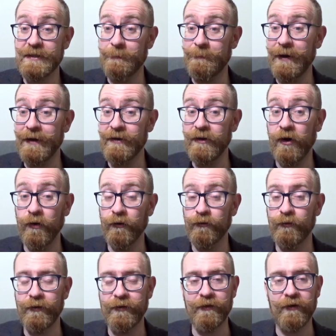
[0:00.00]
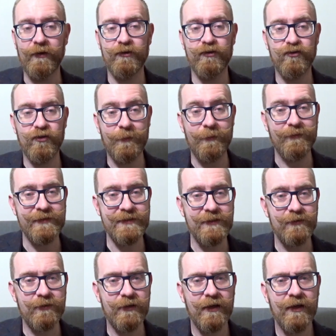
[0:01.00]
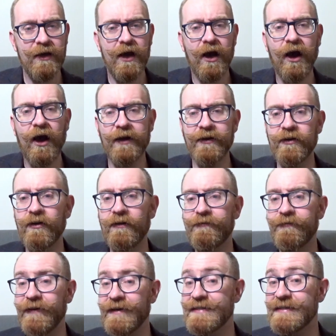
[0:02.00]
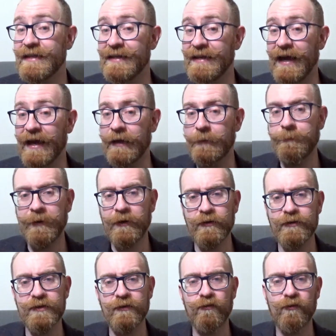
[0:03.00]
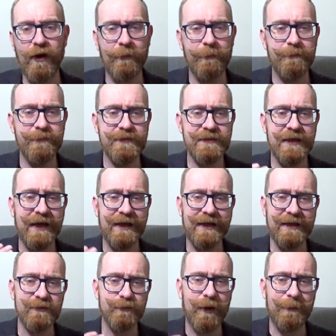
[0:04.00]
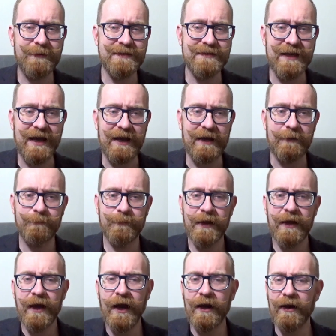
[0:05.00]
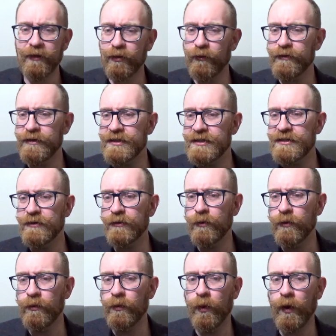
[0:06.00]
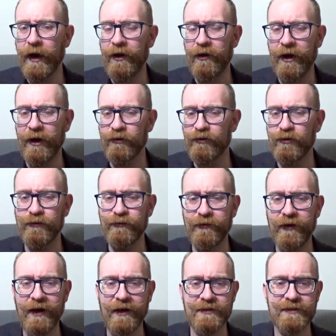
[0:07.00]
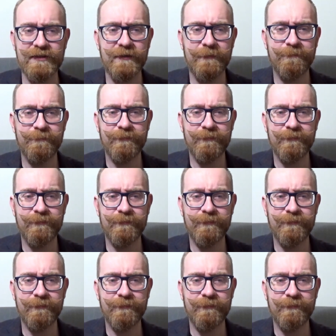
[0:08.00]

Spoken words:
the buttonholes with a strip of silk, I did not face the neck because it rubs against my pisane, and I thought the silk would wear out too fast.